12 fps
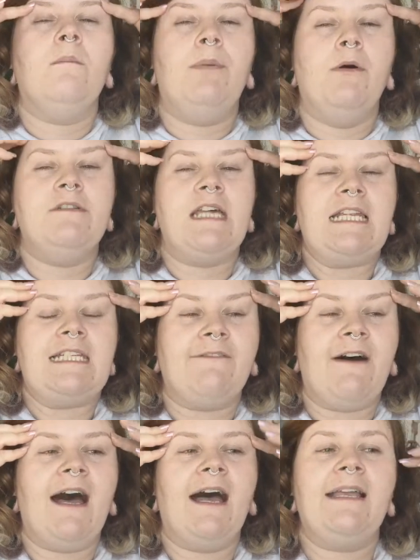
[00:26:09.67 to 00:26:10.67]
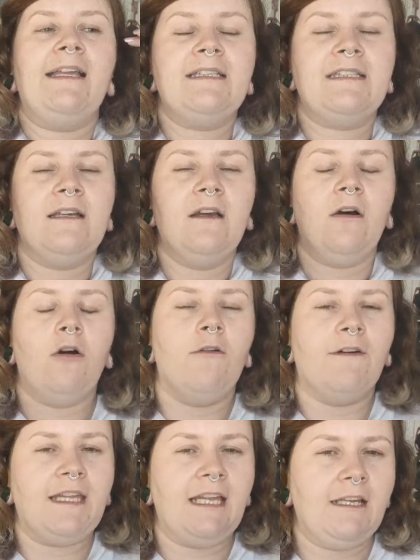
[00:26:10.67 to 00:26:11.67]
both sets of eyes,
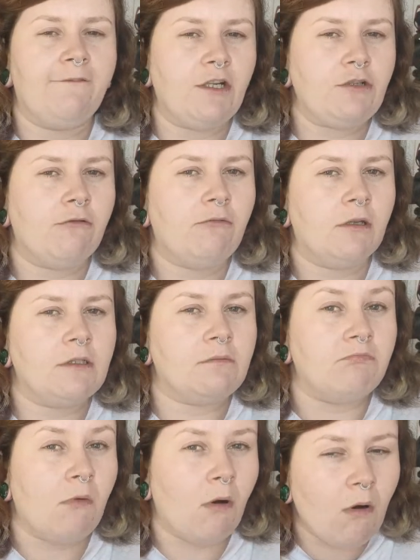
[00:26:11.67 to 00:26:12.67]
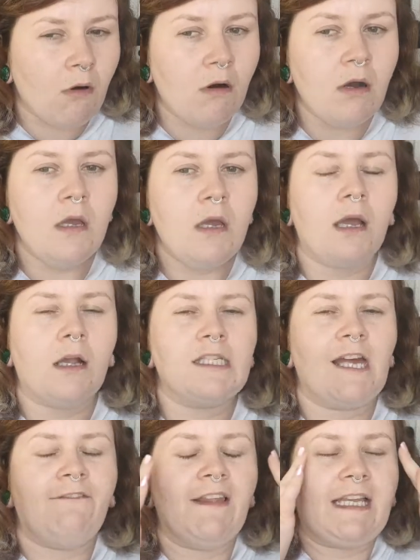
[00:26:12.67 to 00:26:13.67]
over the individual ones more,
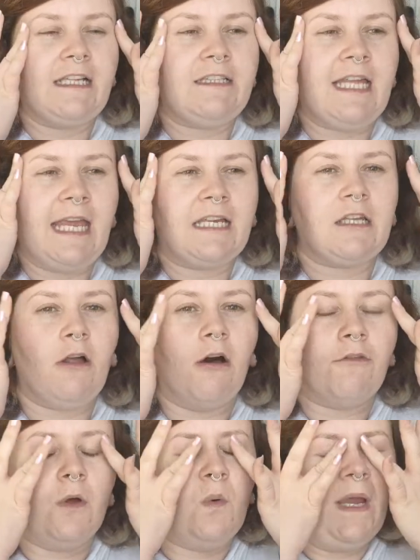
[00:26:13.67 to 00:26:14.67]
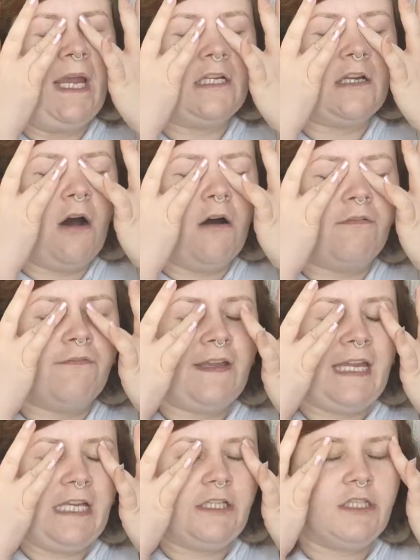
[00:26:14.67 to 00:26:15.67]
because I feel like it takes a lot of the weight off
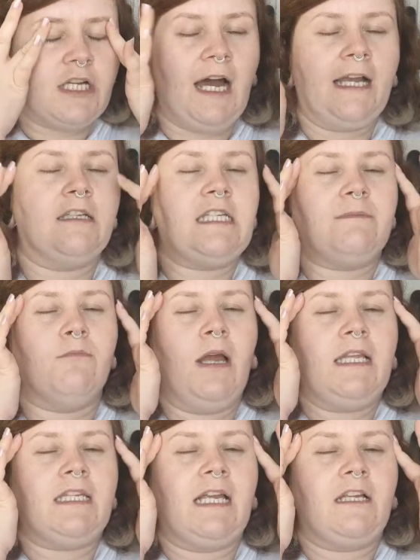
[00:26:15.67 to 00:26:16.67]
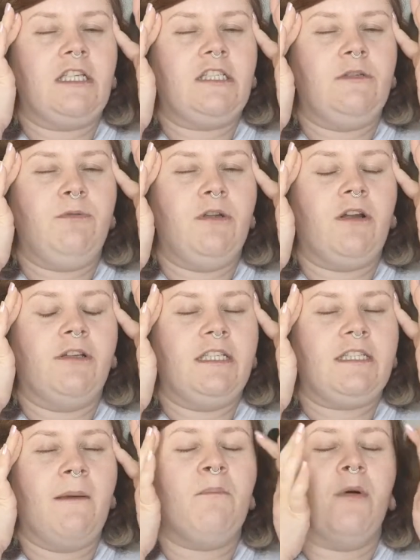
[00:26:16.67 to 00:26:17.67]
each eye, because it's like distributed on your
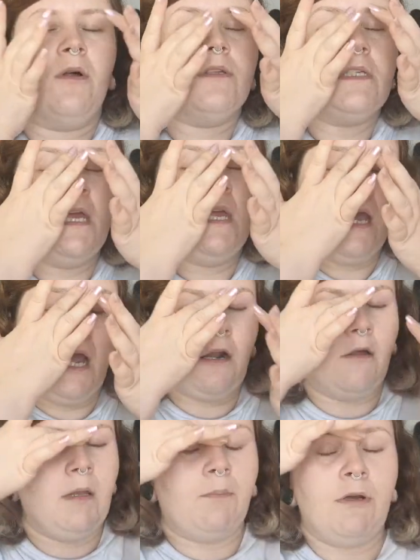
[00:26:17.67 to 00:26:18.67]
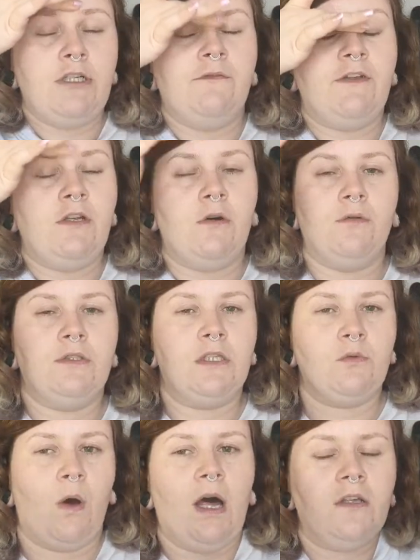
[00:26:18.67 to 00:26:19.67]
temples and on the bridge of your nose
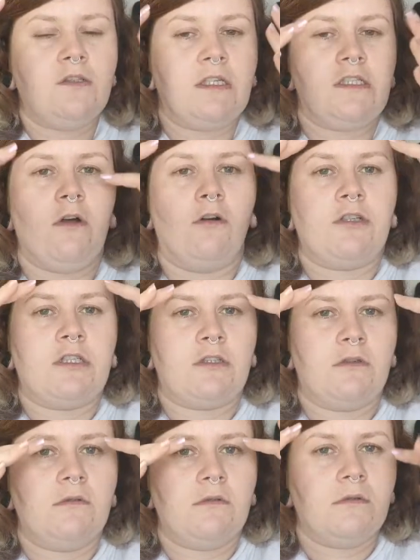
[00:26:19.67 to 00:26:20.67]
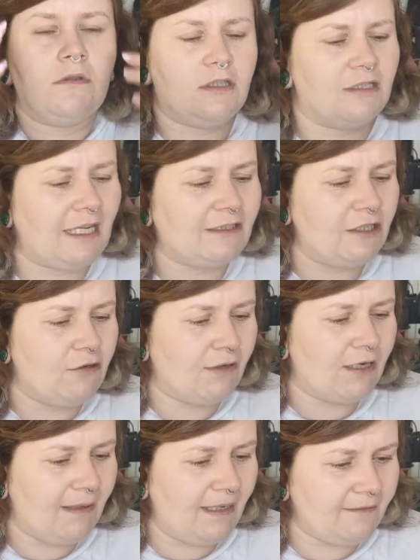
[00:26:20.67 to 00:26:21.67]
as well. So it's not just, do you know
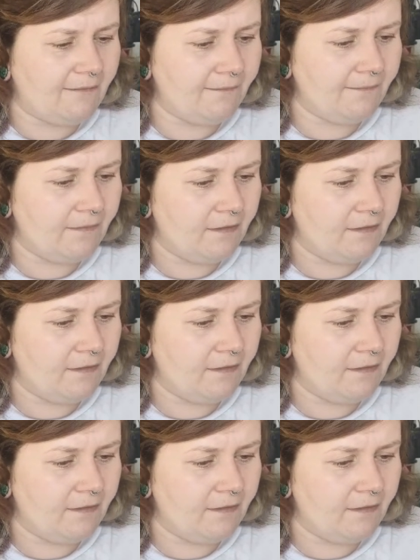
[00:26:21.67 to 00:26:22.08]
what I mean?